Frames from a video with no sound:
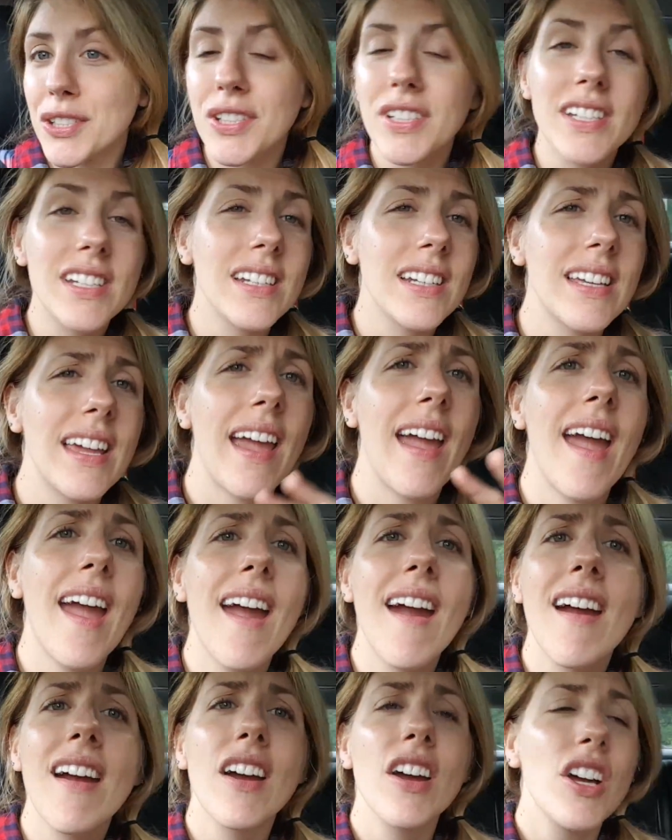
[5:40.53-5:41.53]
She didn't
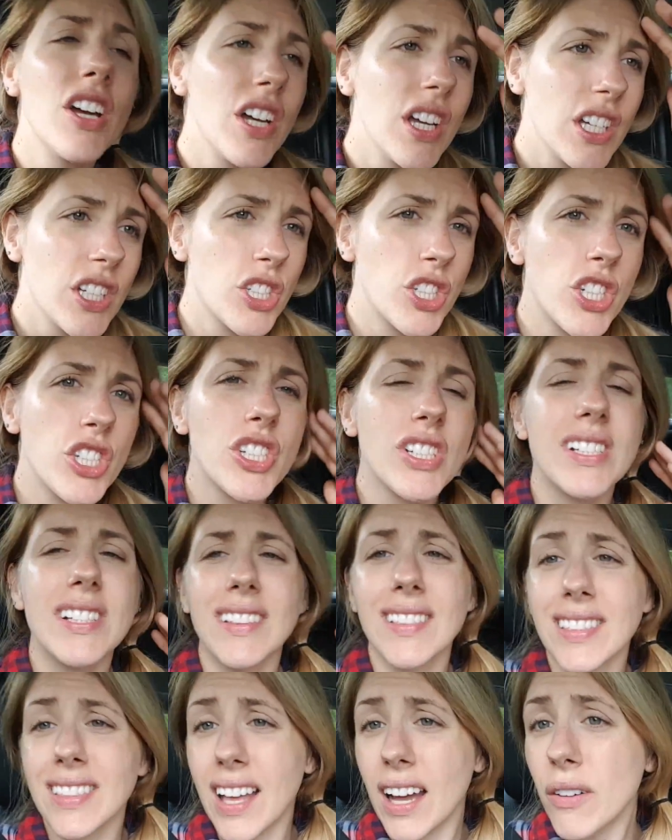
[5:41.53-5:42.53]
care, she just
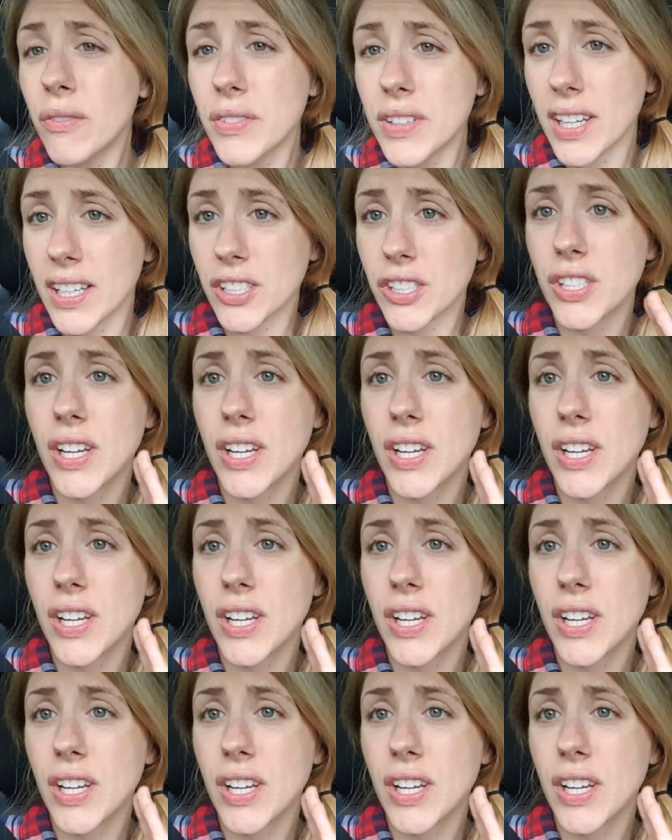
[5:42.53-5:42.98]
loved it,